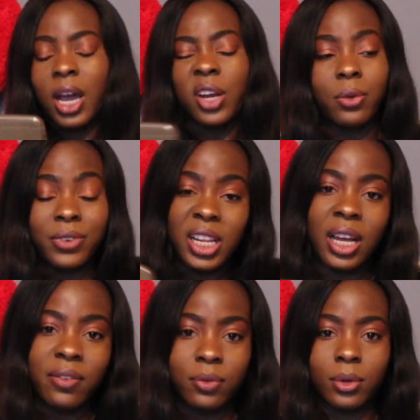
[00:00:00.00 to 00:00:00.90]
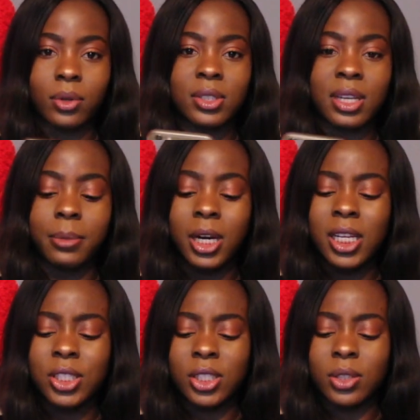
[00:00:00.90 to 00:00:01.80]
I don't really have one because I'm
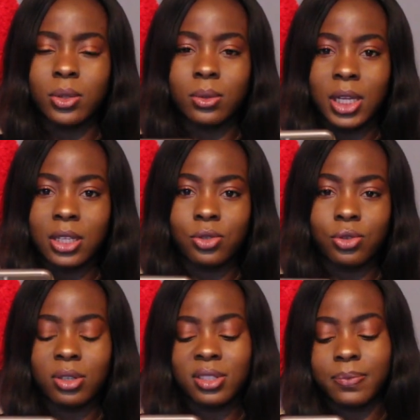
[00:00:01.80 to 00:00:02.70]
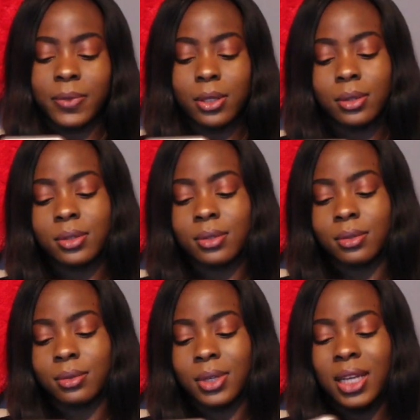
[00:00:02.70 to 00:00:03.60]
allergic to like strong smells.
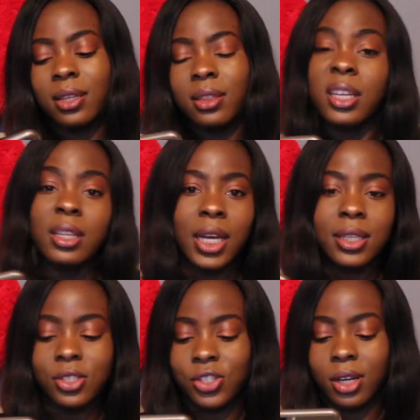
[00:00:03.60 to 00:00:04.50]
So anything nice,